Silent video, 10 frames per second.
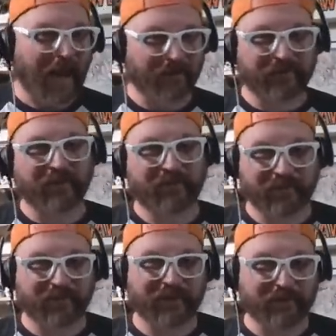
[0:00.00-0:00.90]
I said
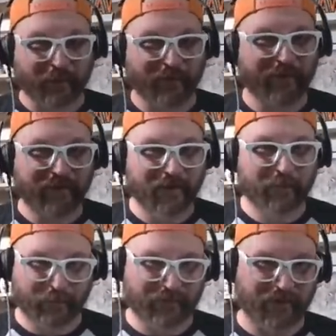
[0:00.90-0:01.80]
63
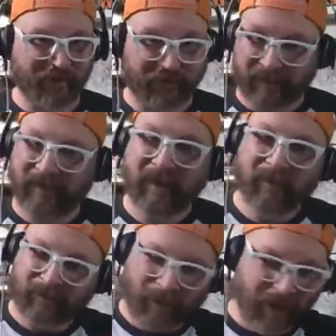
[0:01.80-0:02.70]
for Tennessee,
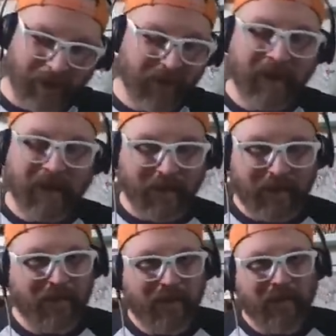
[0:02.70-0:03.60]
so I got so as a
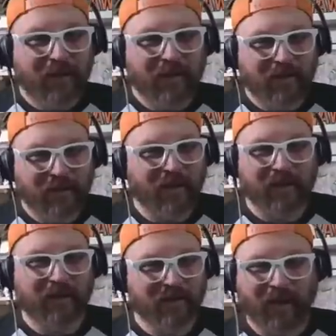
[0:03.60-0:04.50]
team, as a team,
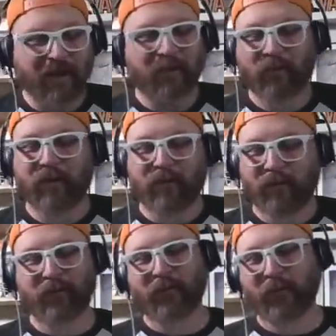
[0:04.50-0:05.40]
yeah, yeah we're
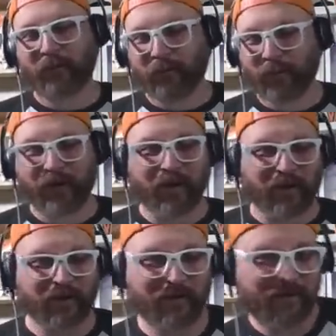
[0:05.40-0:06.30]
we're we're we're
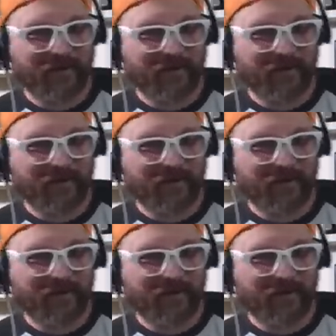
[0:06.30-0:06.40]
cooking.